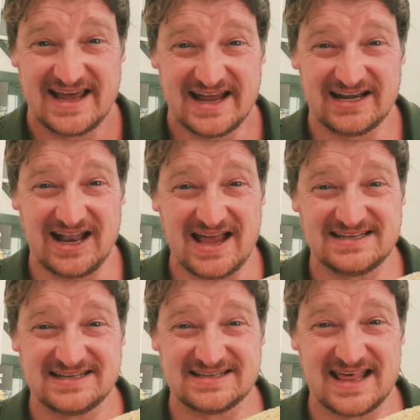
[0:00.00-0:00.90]
and
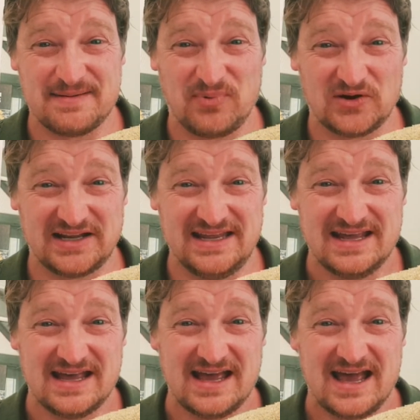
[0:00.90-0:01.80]
light into their body
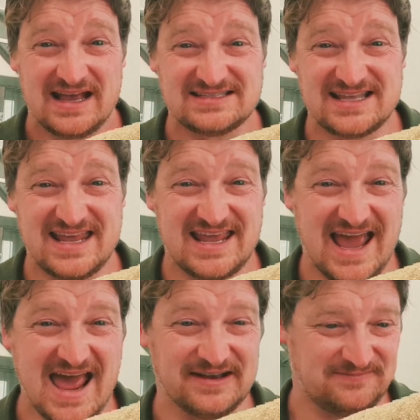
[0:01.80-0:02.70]
as they
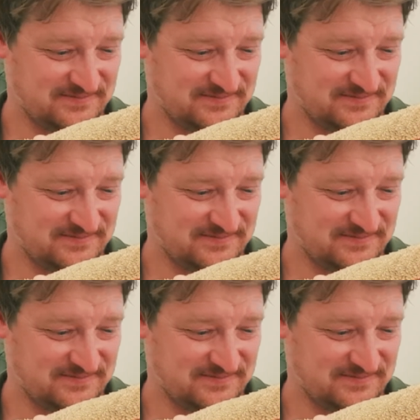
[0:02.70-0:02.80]
can.